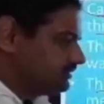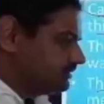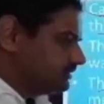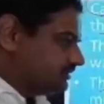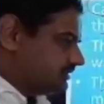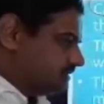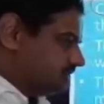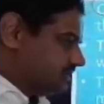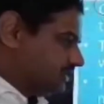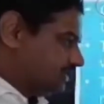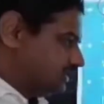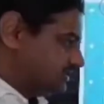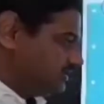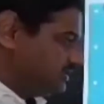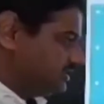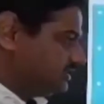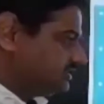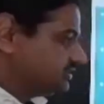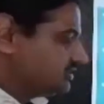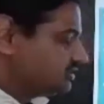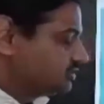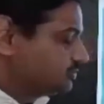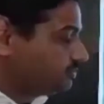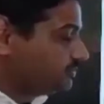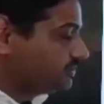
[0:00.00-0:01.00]

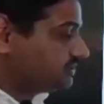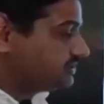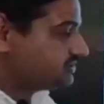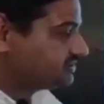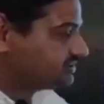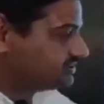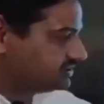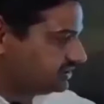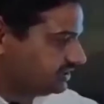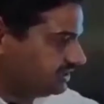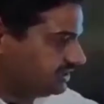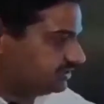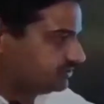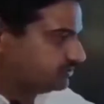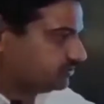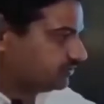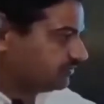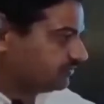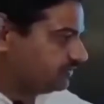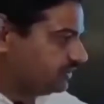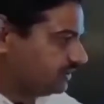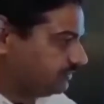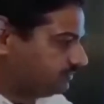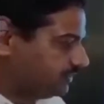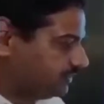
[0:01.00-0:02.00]
Chetis means Seth or
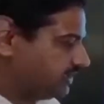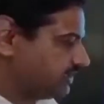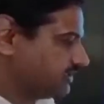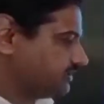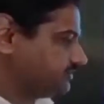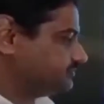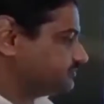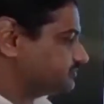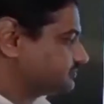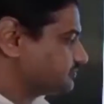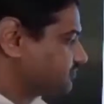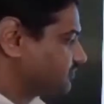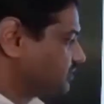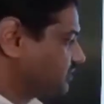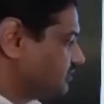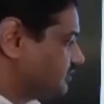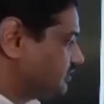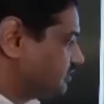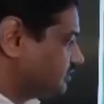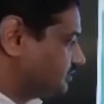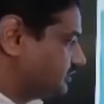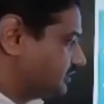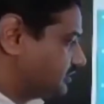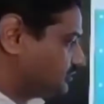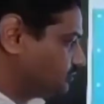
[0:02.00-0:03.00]
Vyapari.
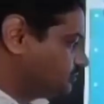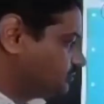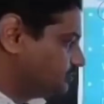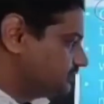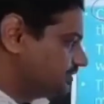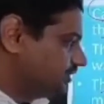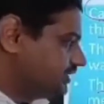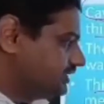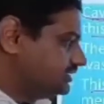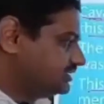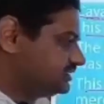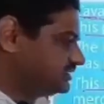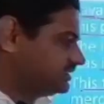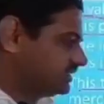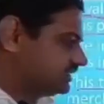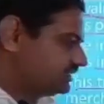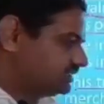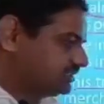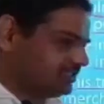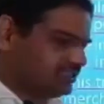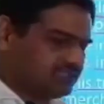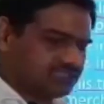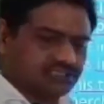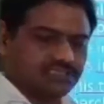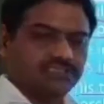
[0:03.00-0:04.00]
The Kudrai
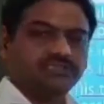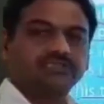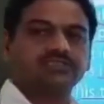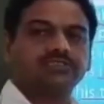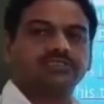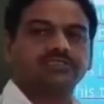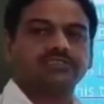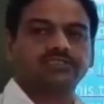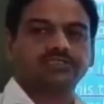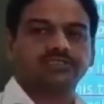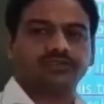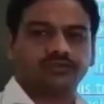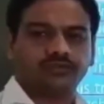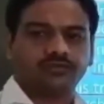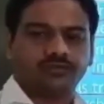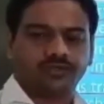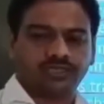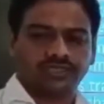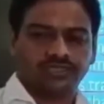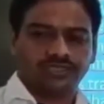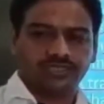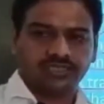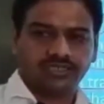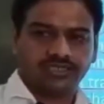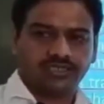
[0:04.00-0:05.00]
Chetis were
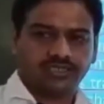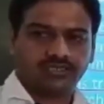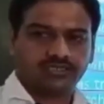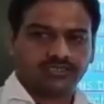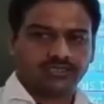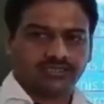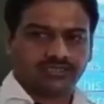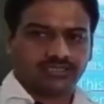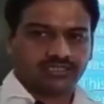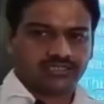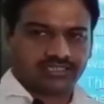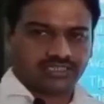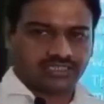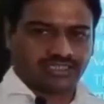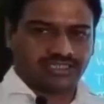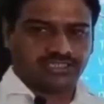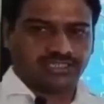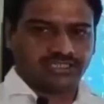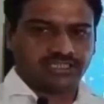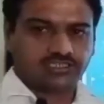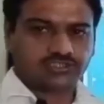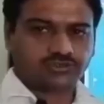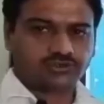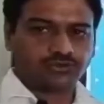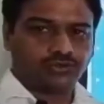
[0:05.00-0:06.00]
the
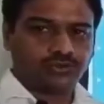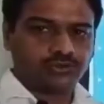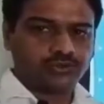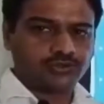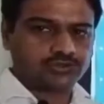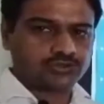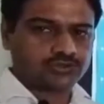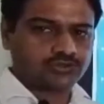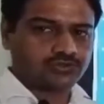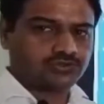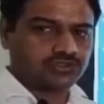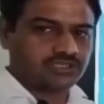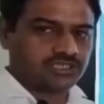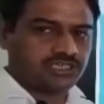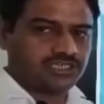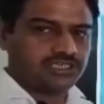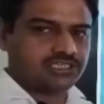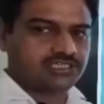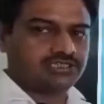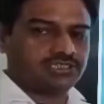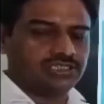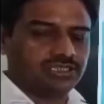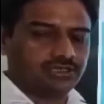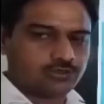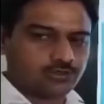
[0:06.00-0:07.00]
traders who used to trade
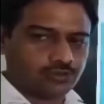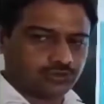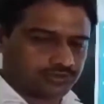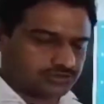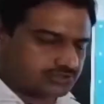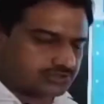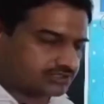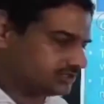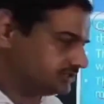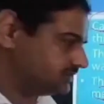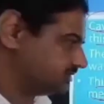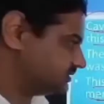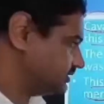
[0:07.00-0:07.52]
in the horses